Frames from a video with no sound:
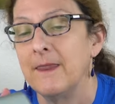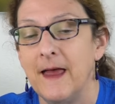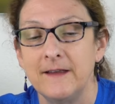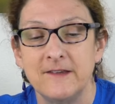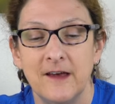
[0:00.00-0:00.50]

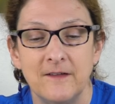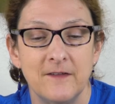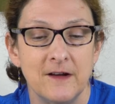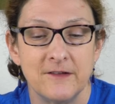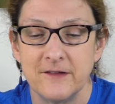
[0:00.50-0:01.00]
That
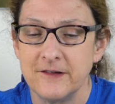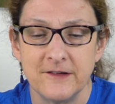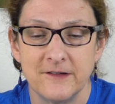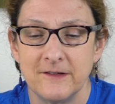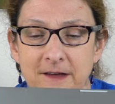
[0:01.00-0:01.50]
said, there's
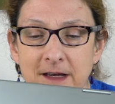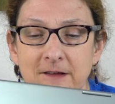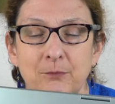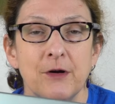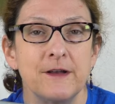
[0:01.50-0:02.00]

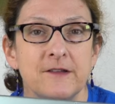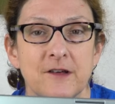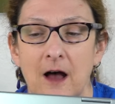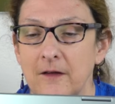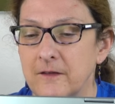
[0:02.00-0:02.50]
it's pretty
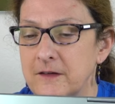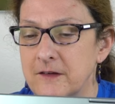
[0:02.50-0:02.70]
solid.